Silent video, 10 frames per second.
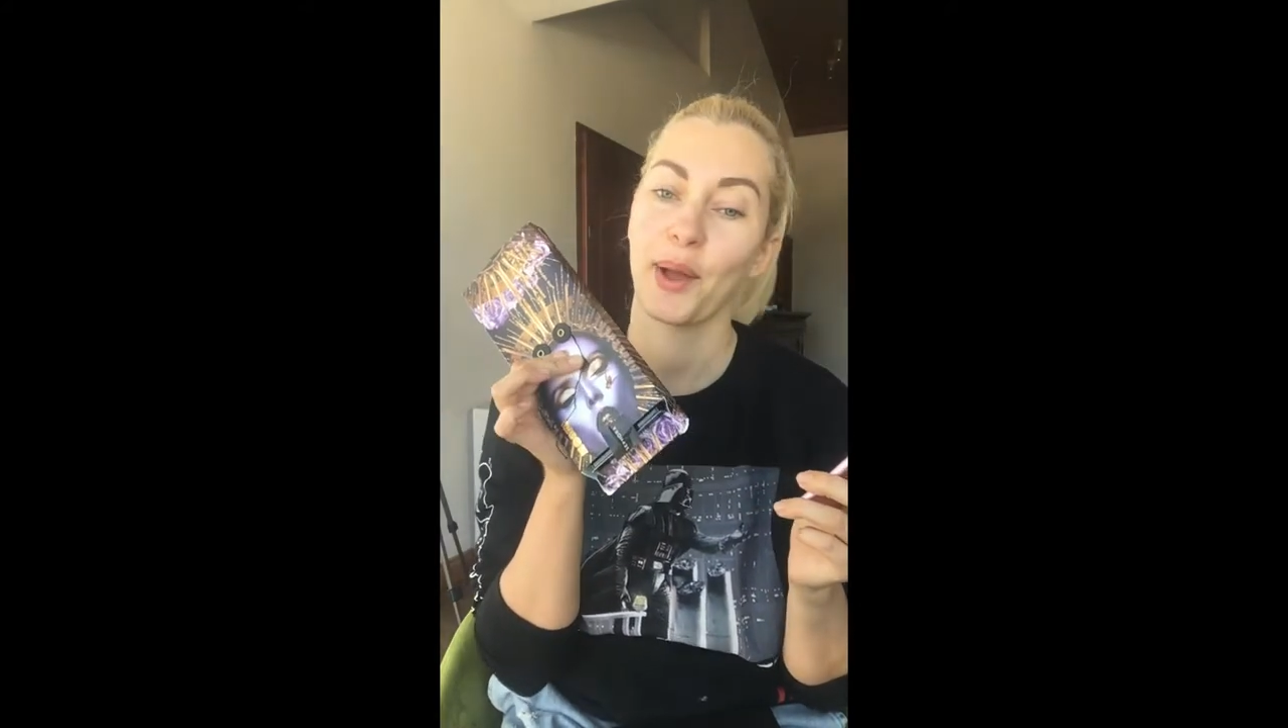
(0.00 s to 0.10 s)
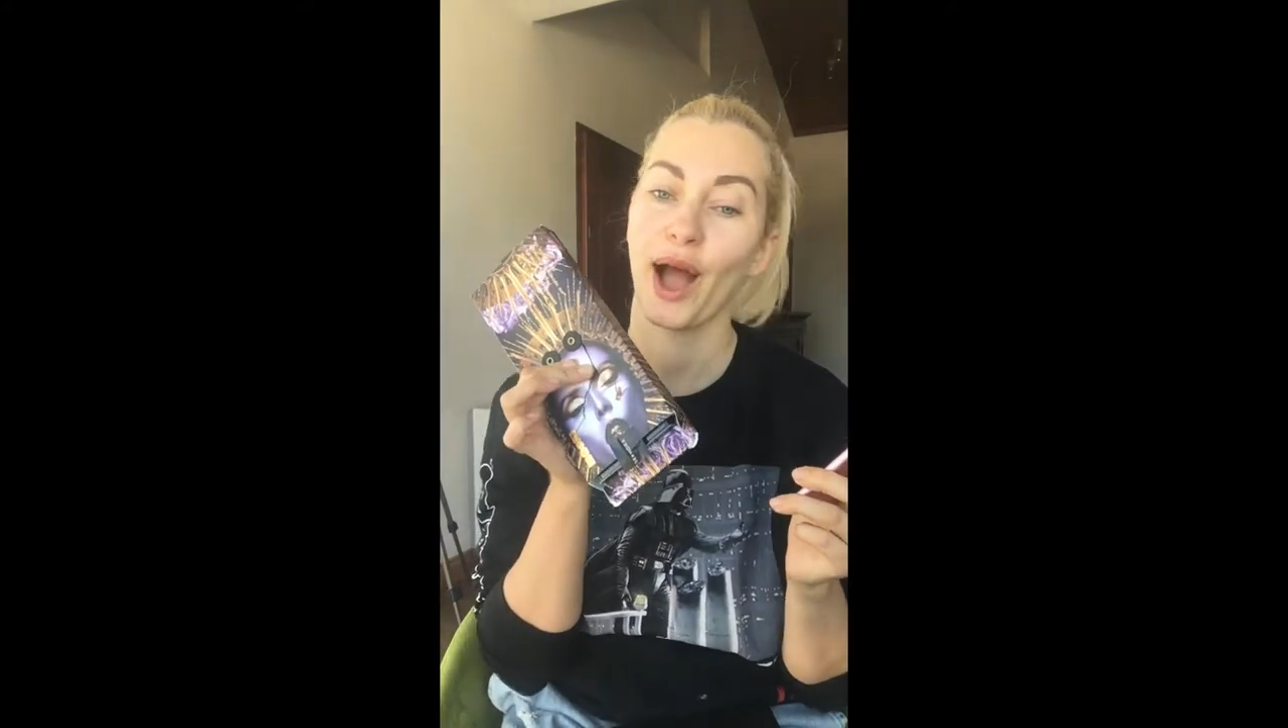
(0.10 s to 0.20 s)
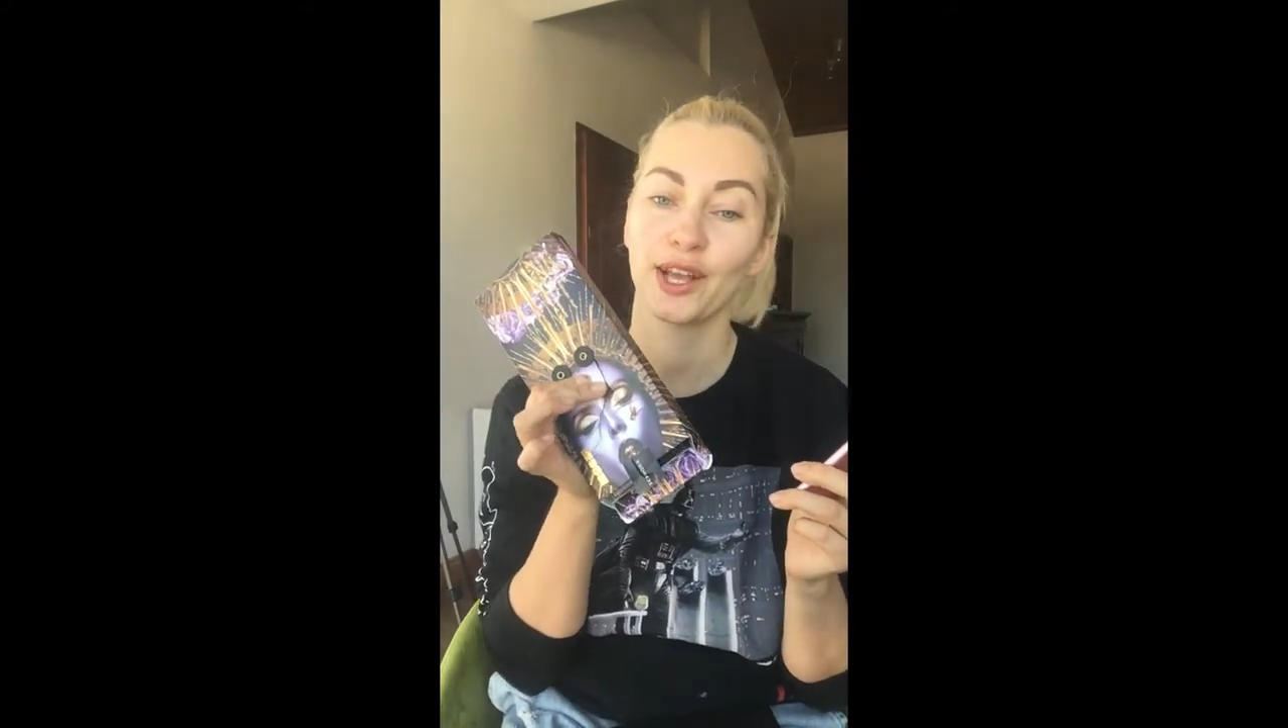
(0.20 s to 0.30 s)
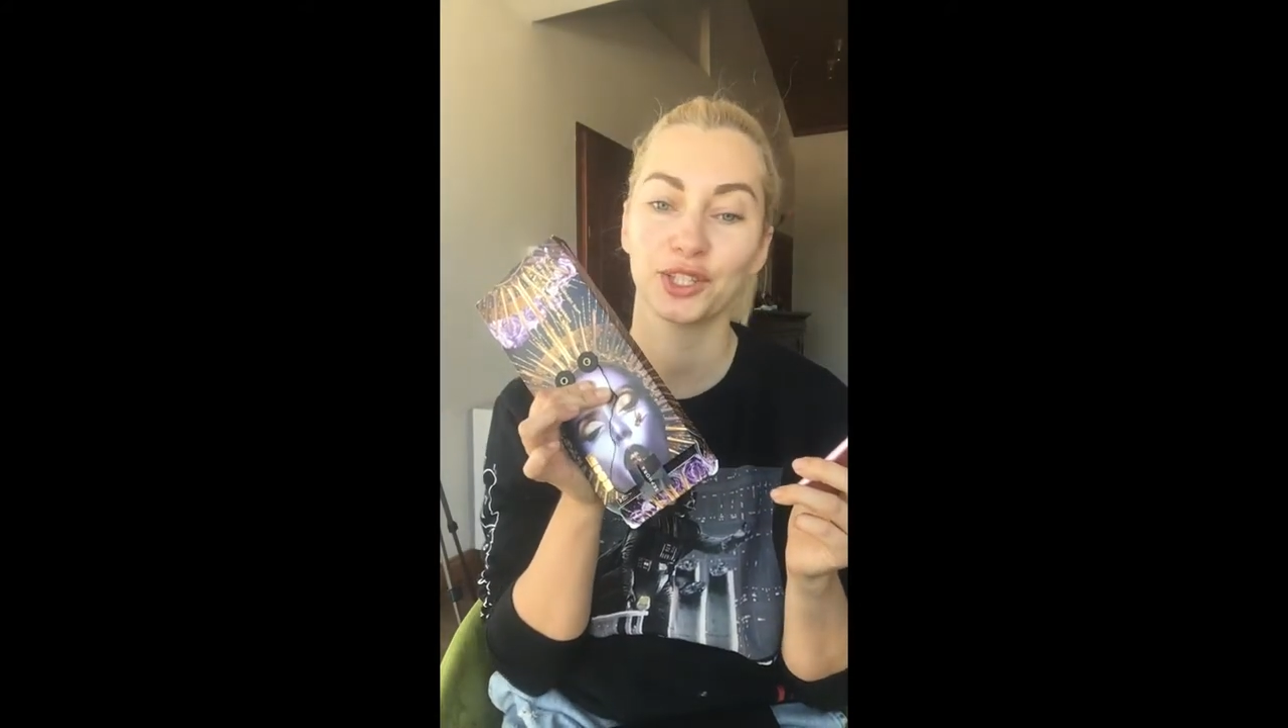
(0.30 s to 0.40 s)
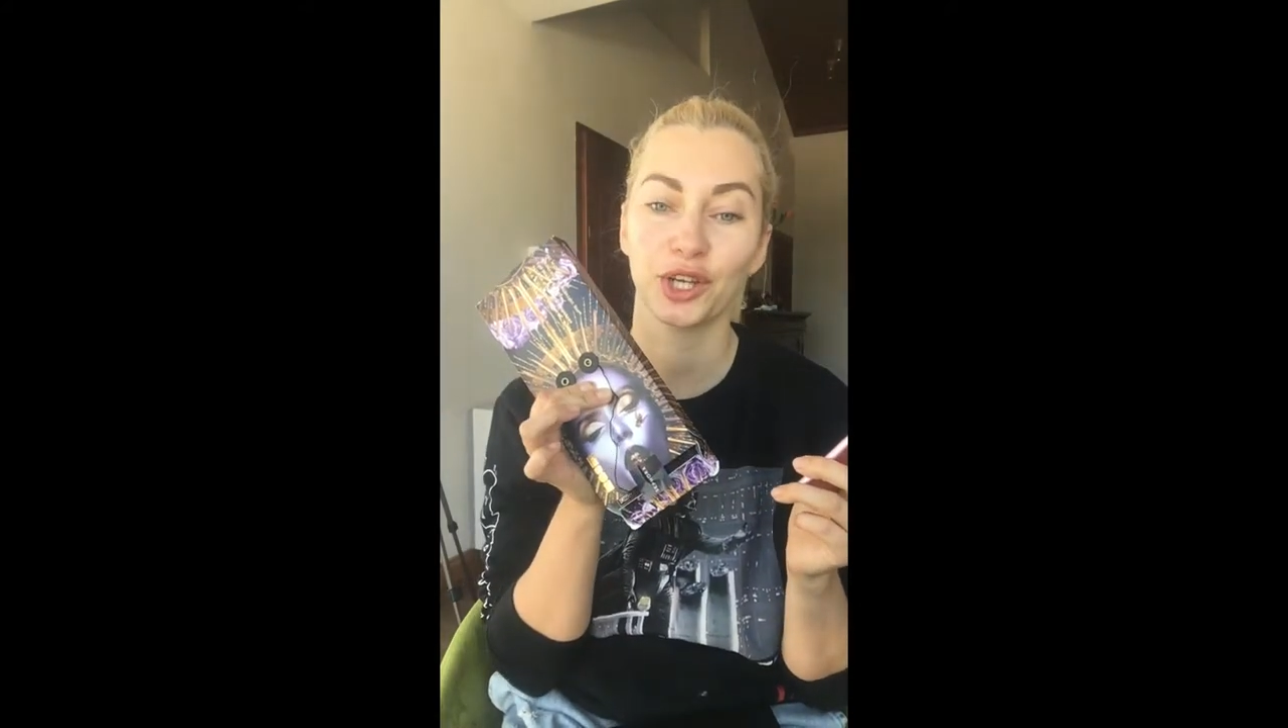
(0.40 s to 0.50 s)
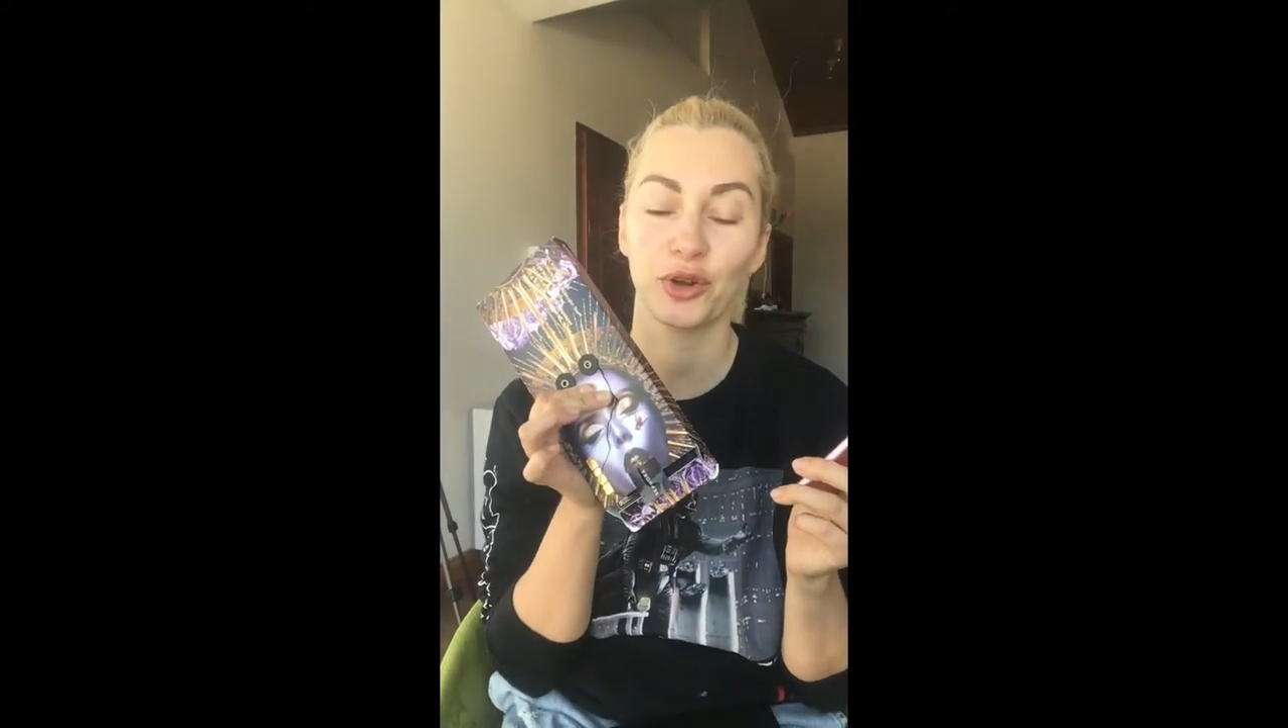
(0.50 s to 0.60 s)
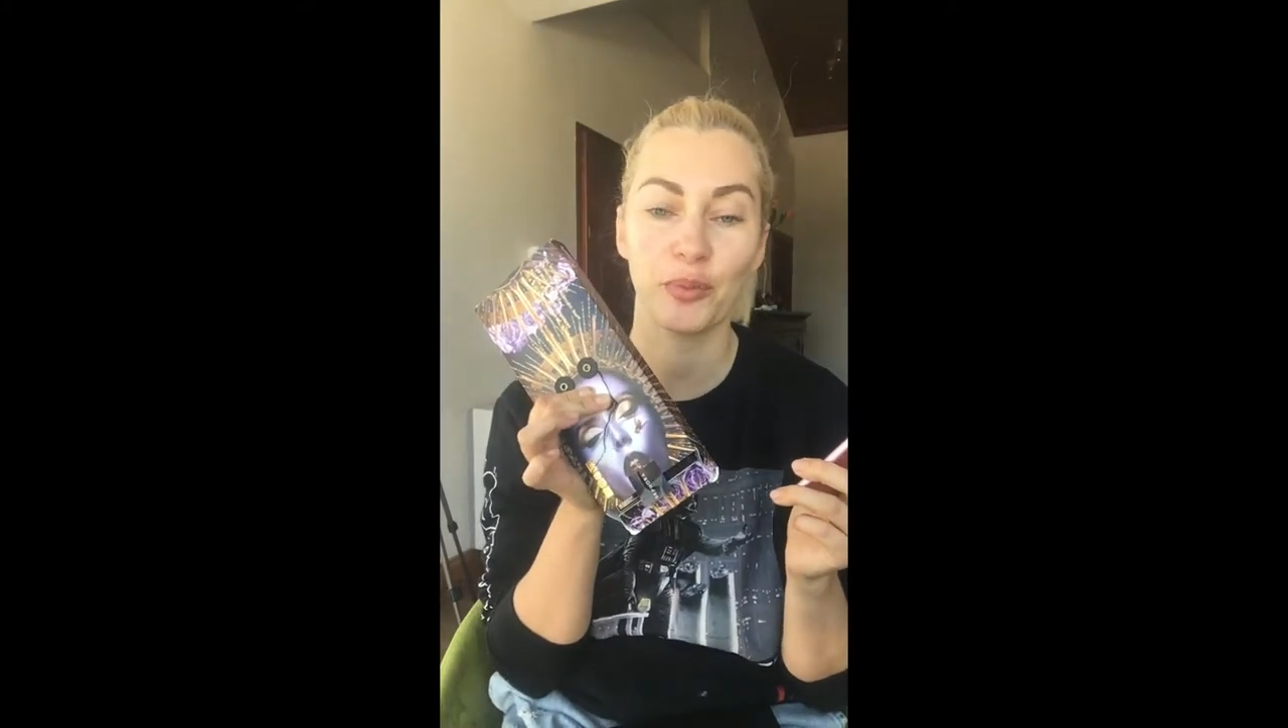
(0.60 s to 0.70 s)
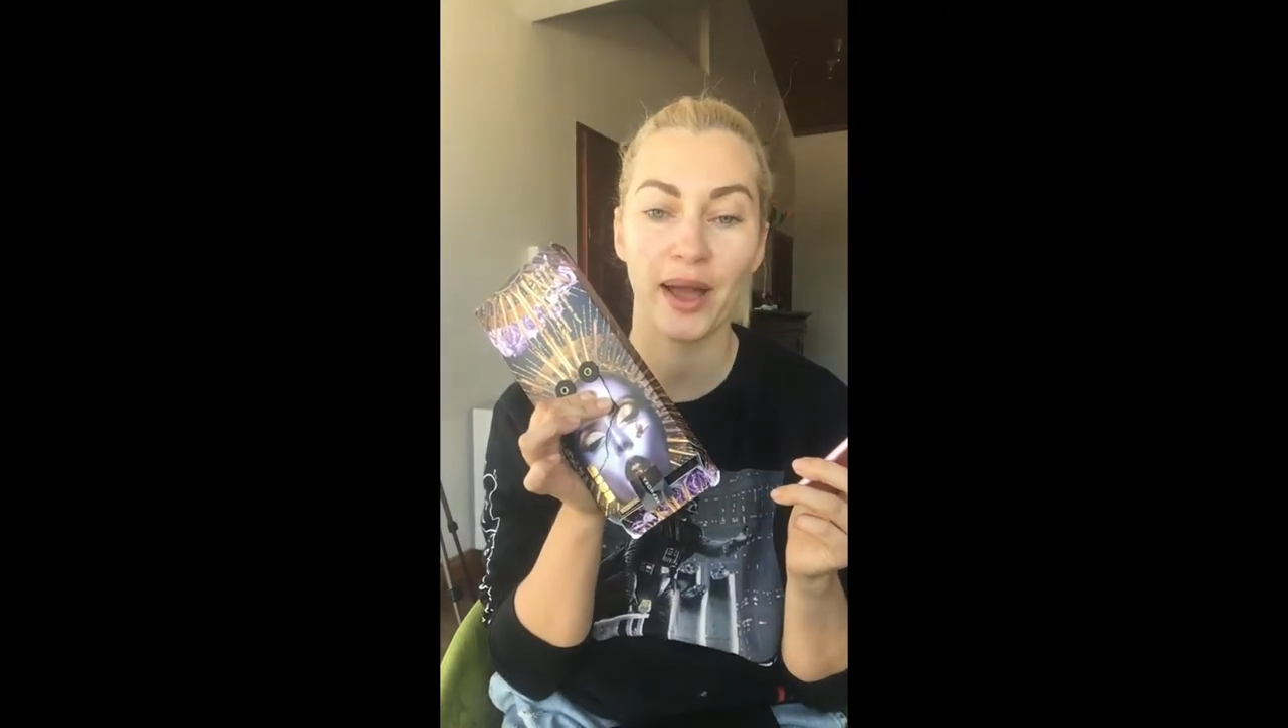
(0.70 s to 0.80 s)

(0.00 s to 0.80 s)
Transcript: eyeshadow